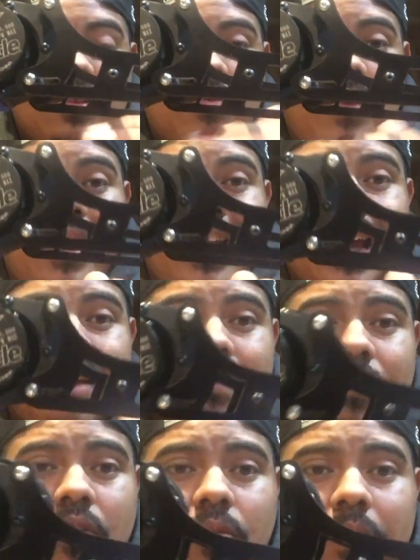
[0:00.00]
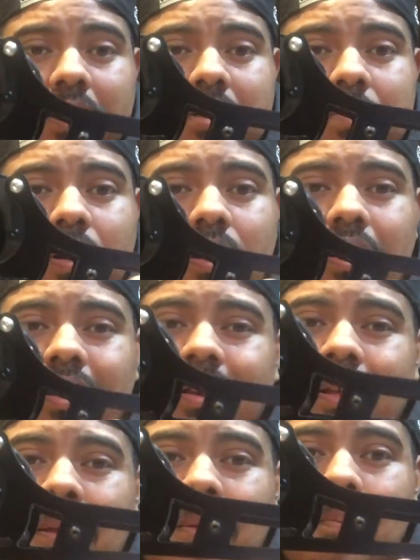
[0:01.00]
our ride height for our wheelie bar.
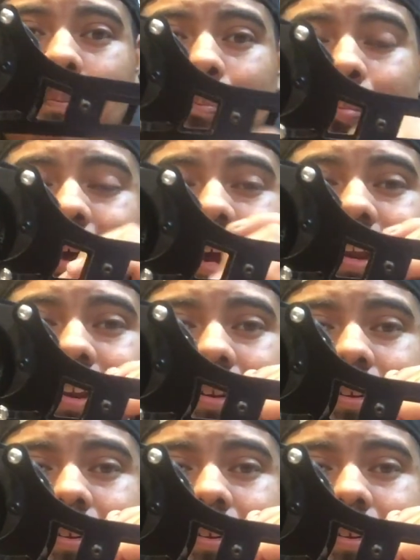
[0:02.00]
But